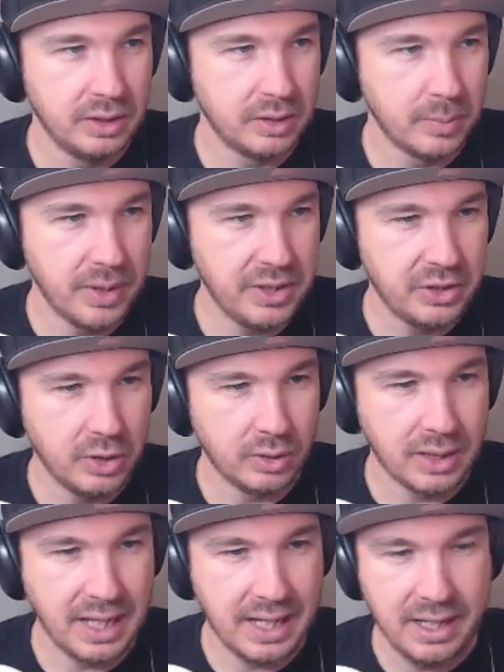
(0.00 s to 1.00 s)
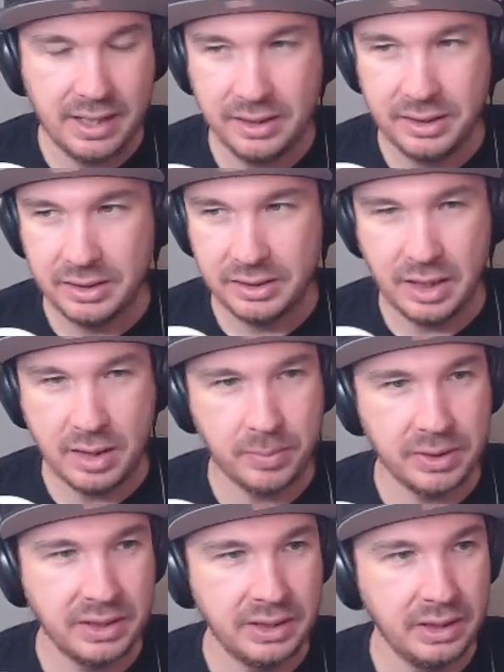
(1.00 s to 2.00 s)
dimensional hand type
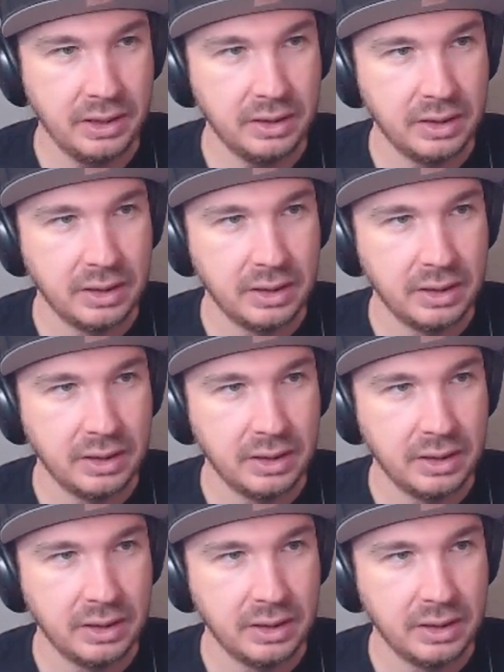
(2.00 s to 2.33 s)
of thing.